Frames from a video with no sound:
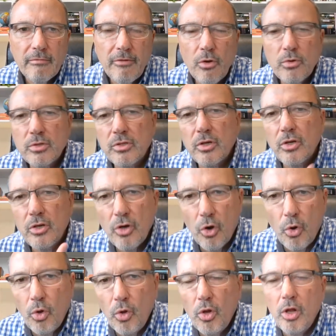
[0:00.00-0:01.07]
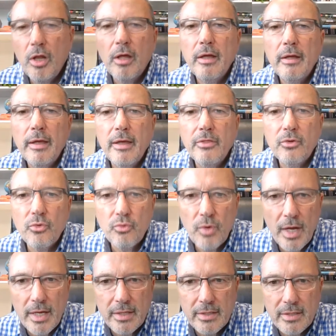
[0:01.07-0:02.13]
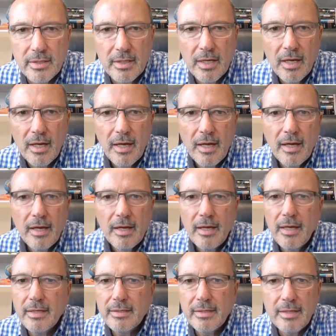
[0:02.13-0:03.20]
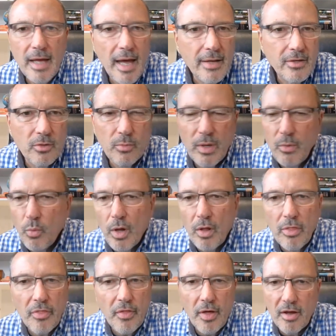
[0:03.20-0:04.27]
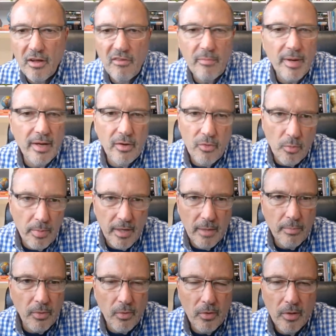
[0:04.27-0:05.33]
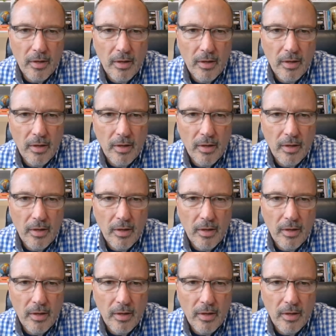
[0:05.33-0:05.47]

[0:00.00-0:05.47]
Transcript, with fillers: Folks, the goal in the race is not to be well thought of by other people.